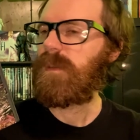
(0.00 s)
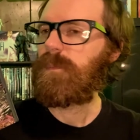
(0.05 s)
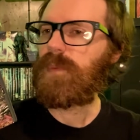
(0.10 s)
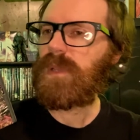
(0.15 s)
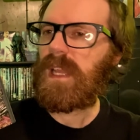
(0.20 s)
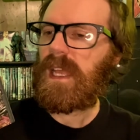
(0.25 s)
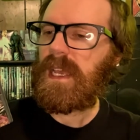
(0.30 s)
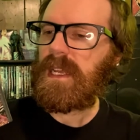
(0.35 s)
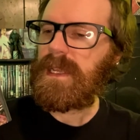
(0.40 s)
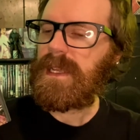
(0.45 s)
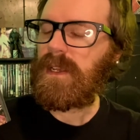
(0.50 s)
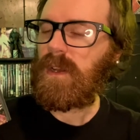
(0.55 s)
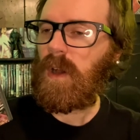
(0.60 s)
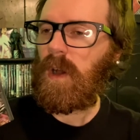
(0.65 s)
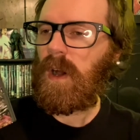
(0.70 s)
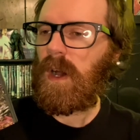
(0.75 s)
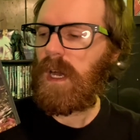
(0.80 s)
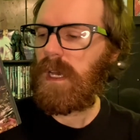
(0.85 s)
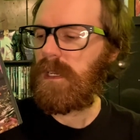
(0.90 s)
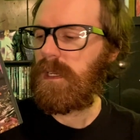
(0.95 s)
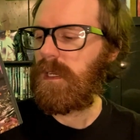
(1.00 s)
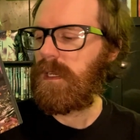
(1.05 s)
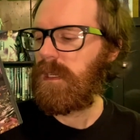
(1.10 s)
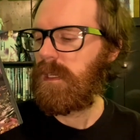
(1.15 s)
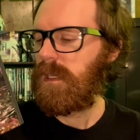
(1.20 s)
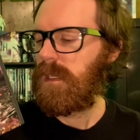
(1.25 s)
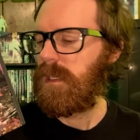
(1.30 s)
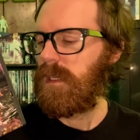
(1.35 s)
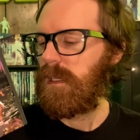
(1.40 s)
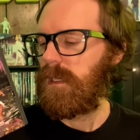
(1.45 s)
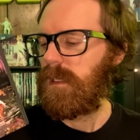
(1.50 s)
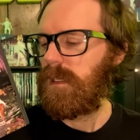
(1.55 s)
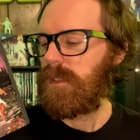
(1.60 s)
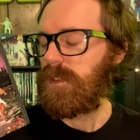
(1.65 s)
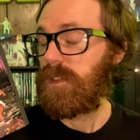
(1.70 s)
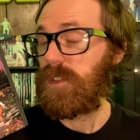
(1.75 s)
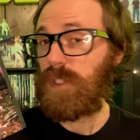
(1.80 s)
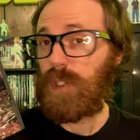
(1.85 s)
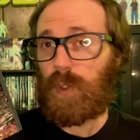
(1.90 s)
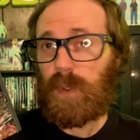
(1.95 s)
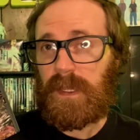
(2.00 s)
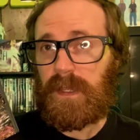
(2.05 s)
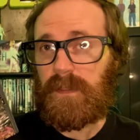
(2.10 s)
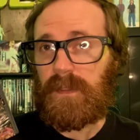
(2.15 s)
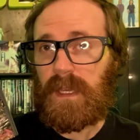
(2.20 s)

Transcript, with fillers: planning on suing